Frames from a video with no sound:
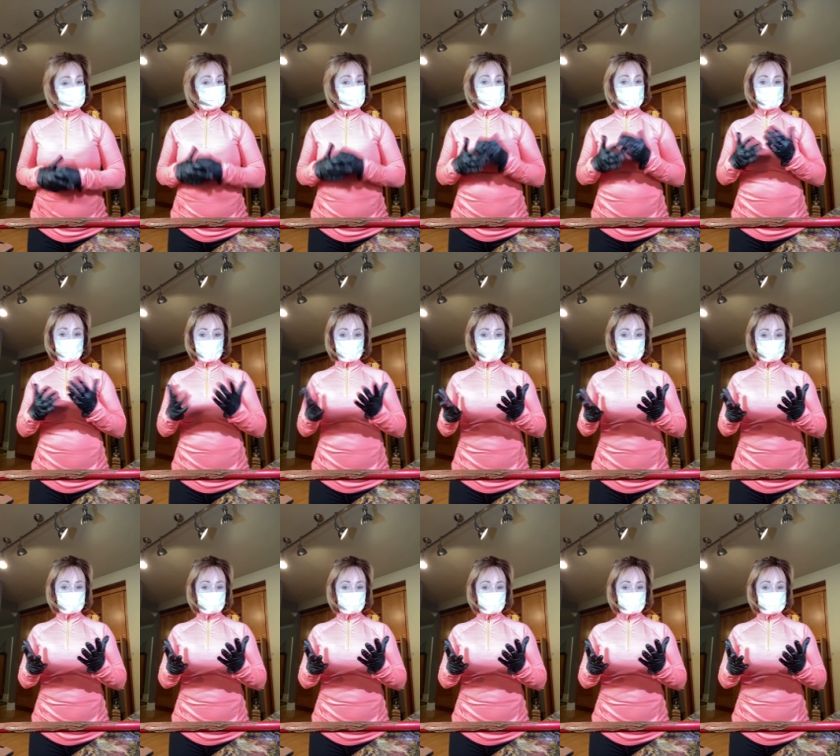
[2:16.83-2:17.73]
In other
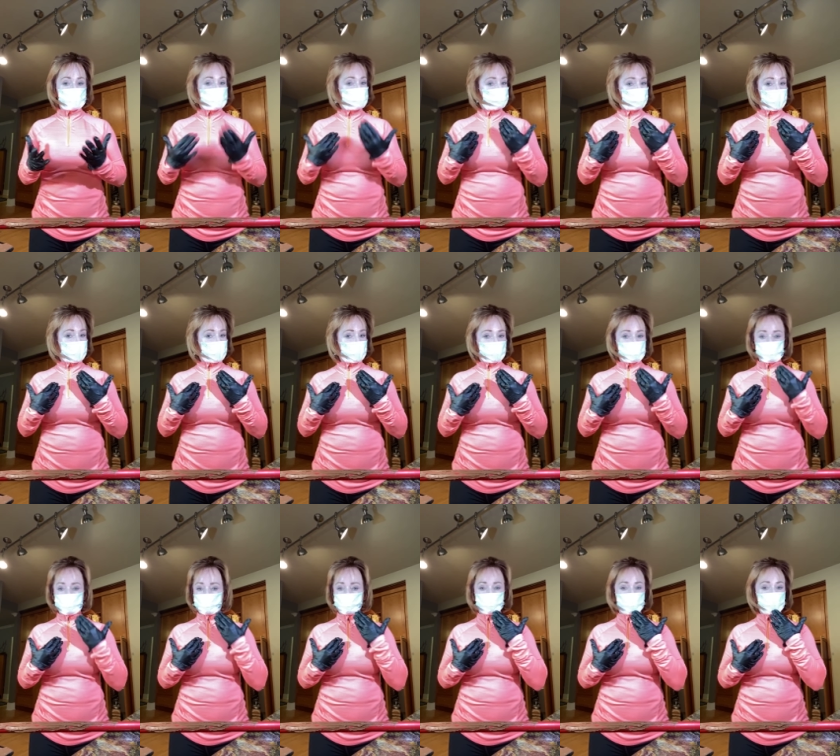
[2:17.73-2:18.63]
words, my hands
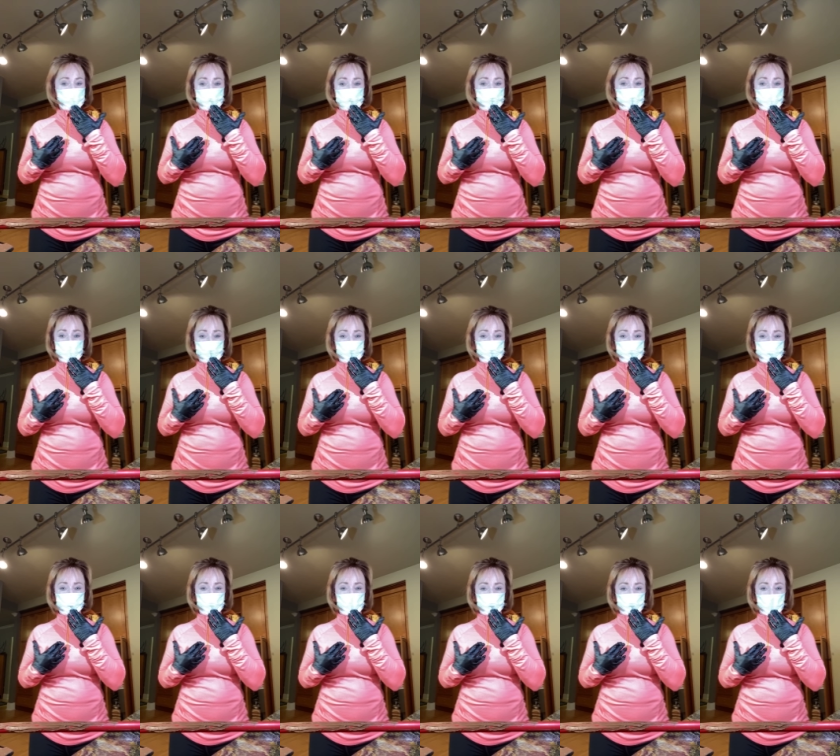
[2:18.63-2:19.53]
are not going to go
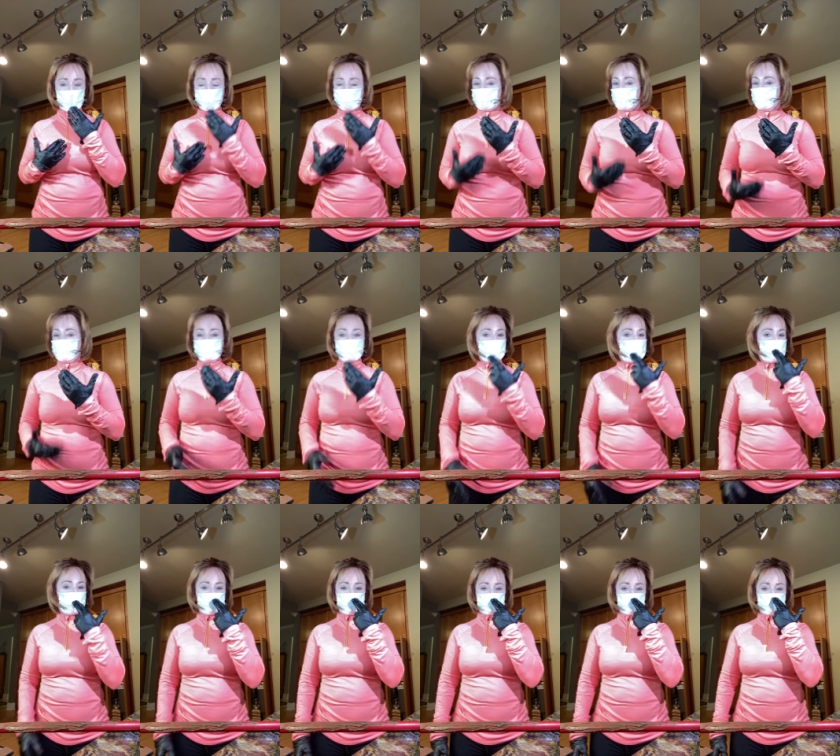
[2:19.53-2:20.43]
into my mouth. My
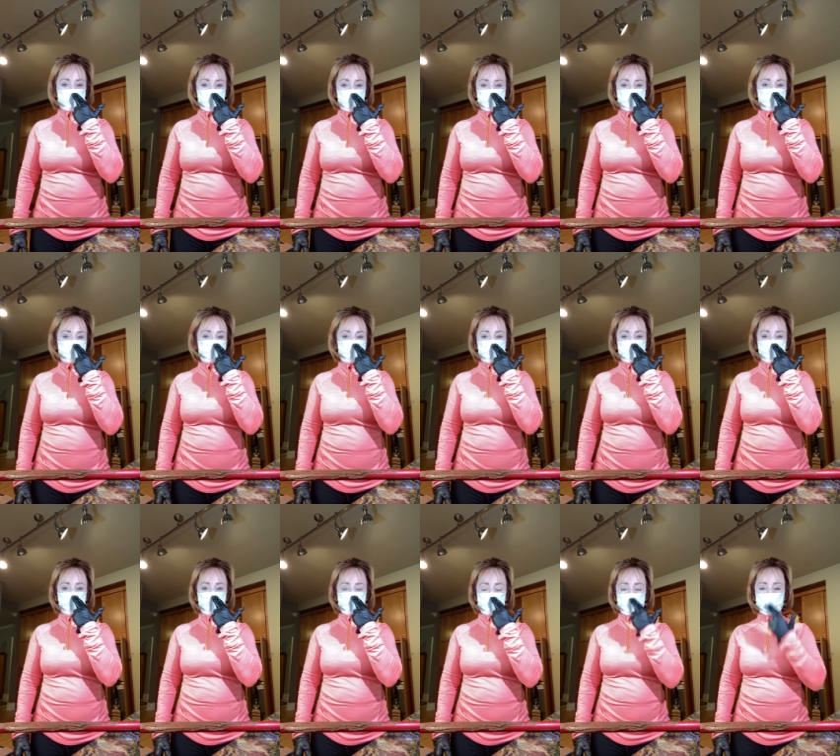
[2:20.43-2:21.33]
hands are not going to go
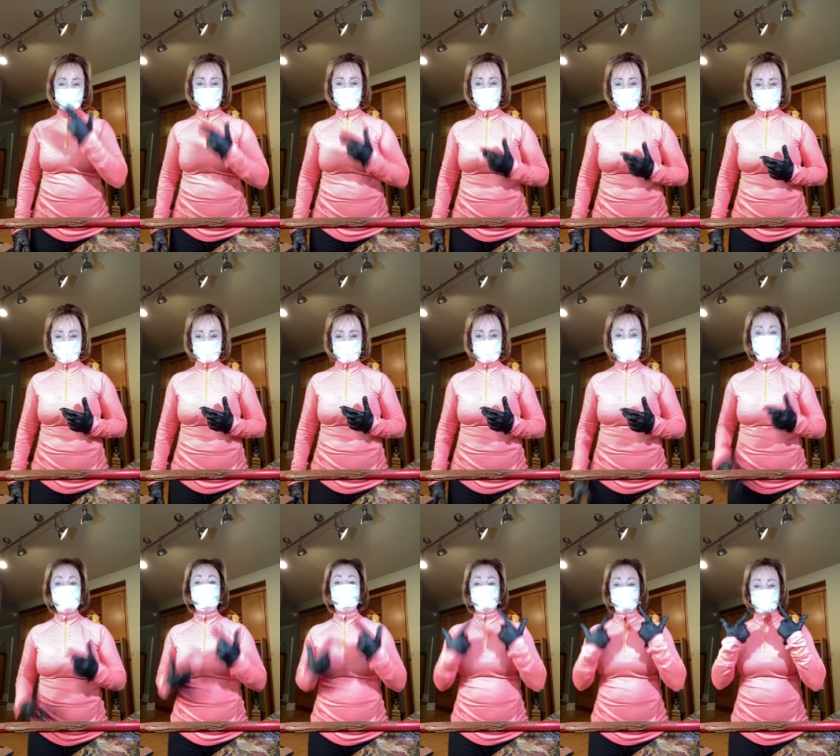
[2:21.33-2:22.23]
up my nose
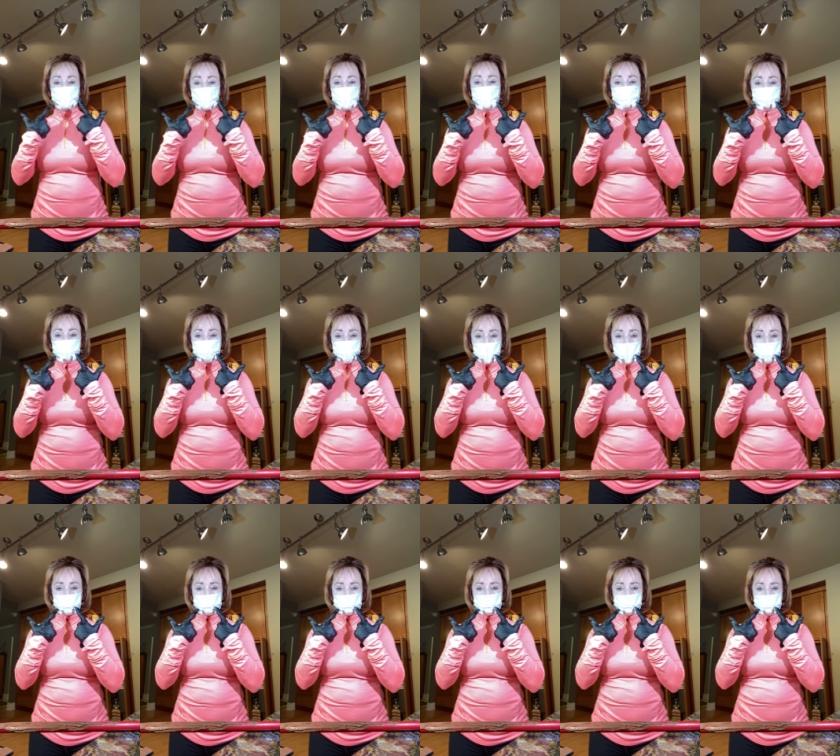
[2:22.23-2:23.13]
when I have a
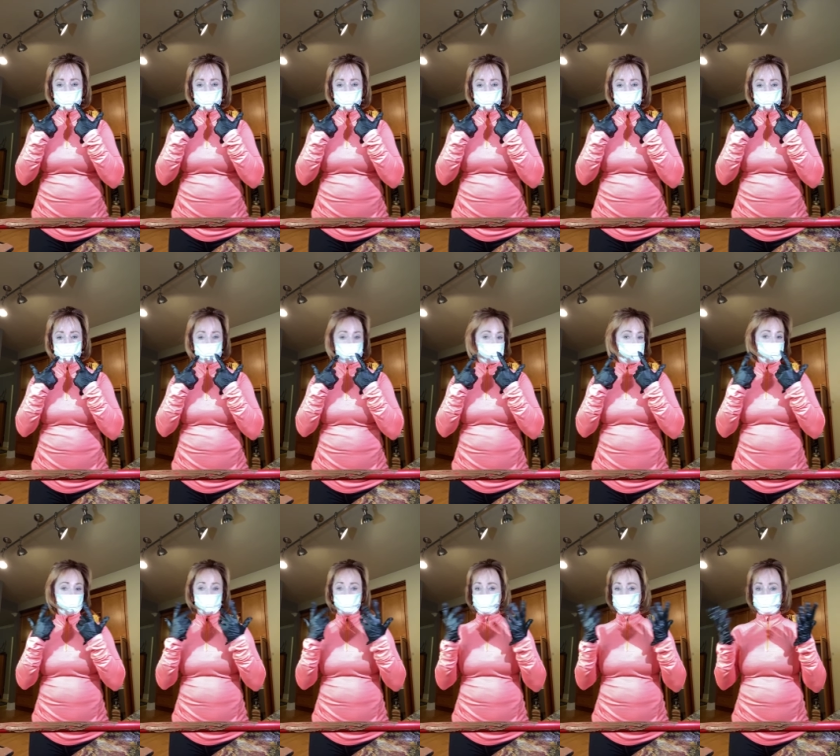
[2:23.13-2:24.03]
mask on.
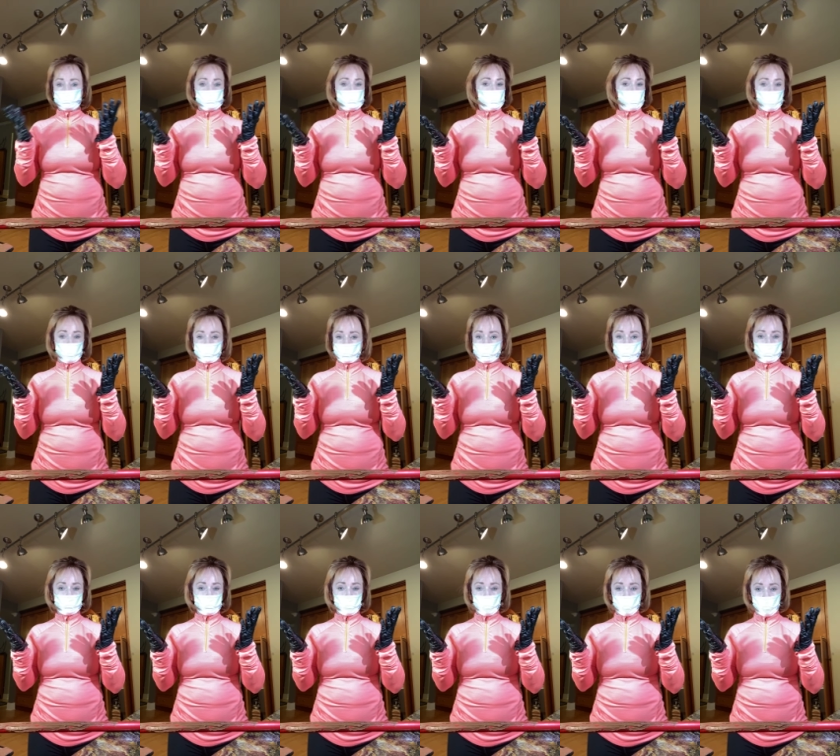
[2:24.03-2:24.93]
It's not going to
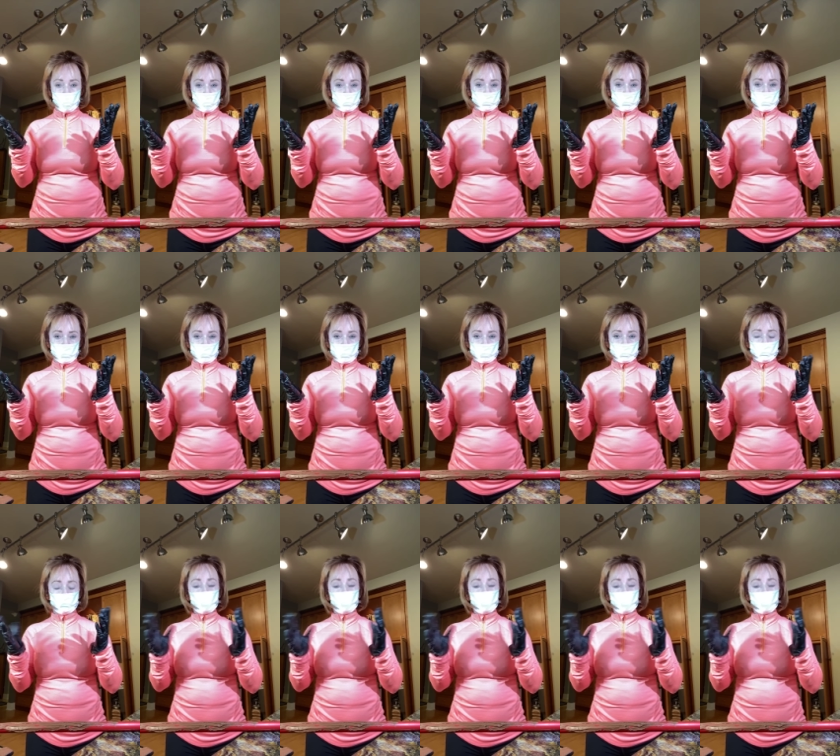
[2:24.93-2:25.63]
be happening.